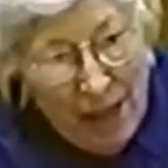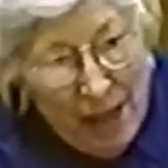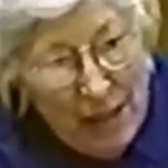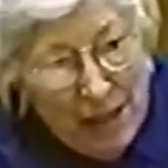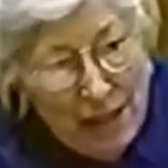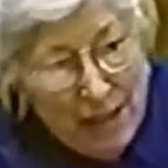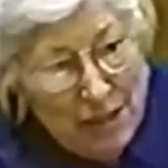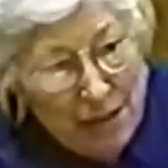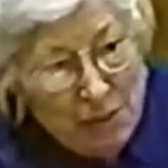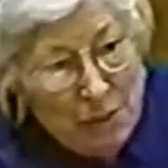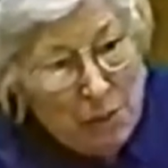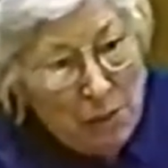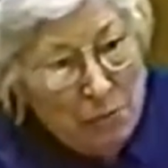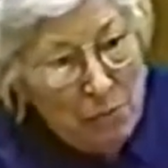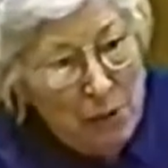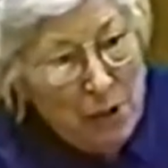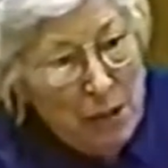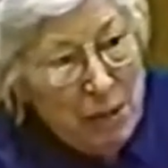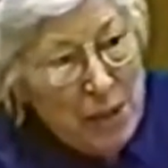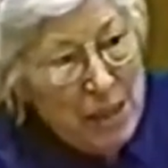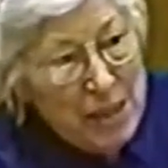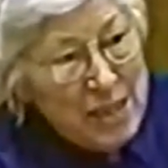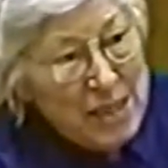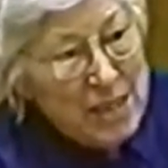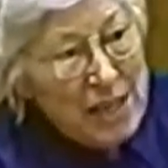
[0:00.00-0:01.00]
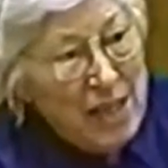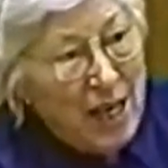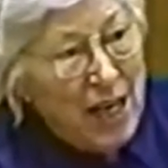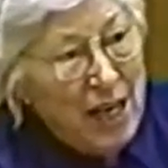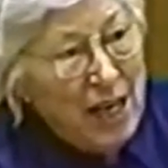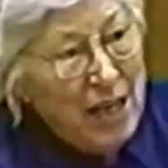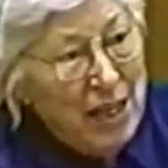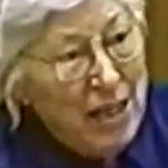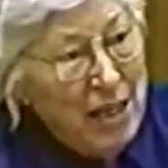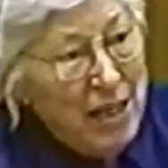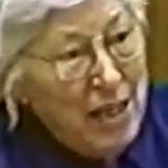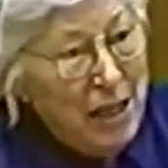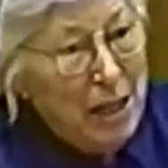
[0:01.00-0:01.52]
and we
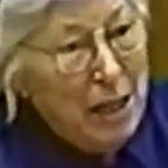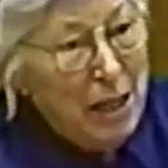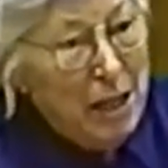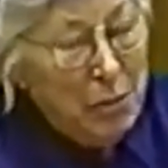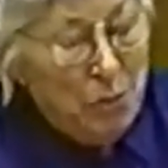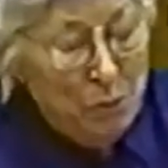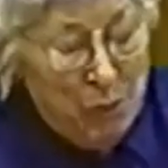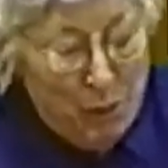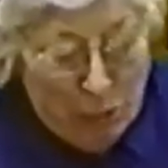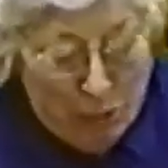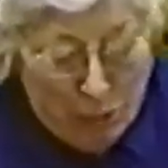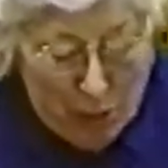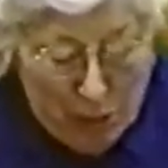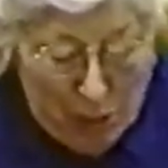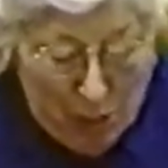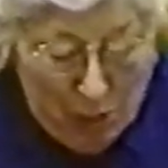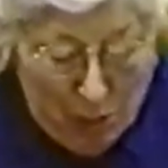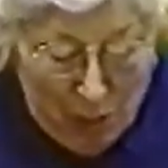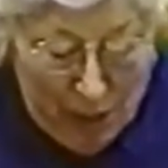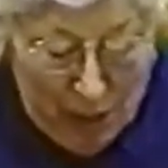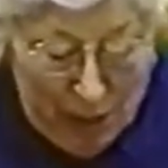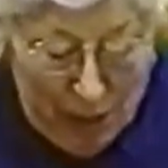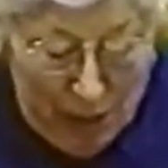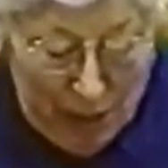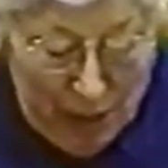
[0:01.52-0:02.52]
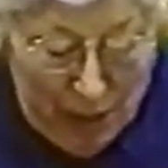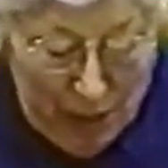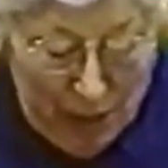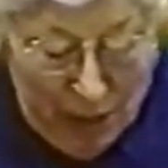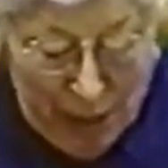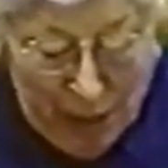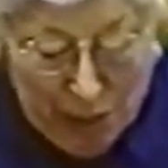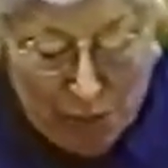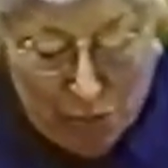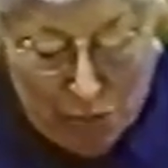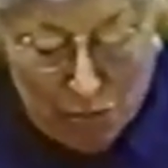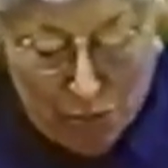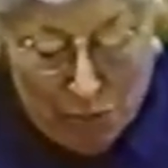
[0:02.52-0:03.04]
decided then that we would go
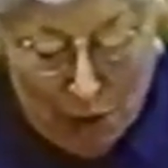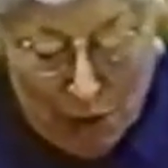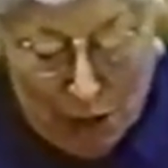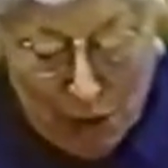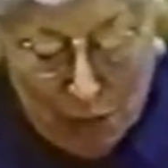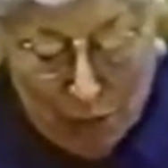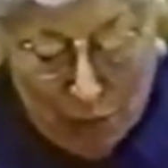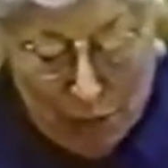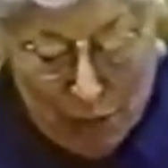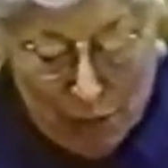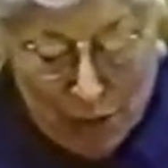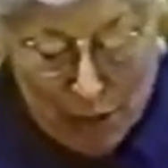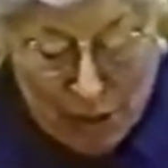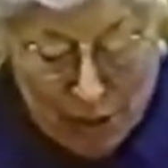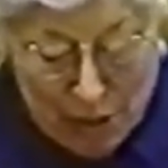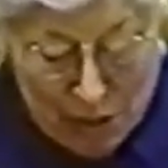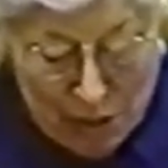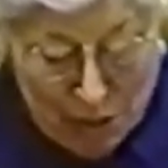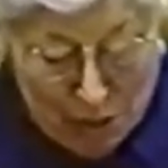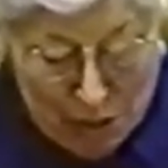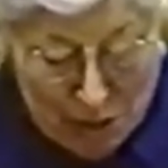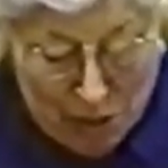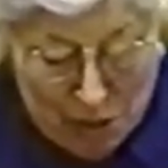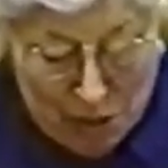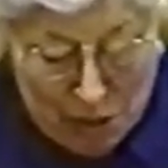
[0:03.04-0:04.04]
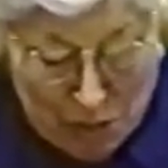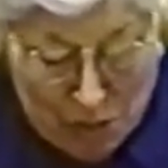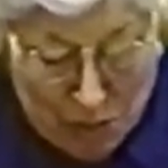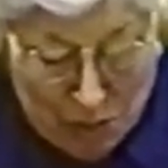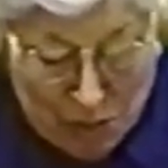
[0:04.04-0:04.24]
ahead and try with this law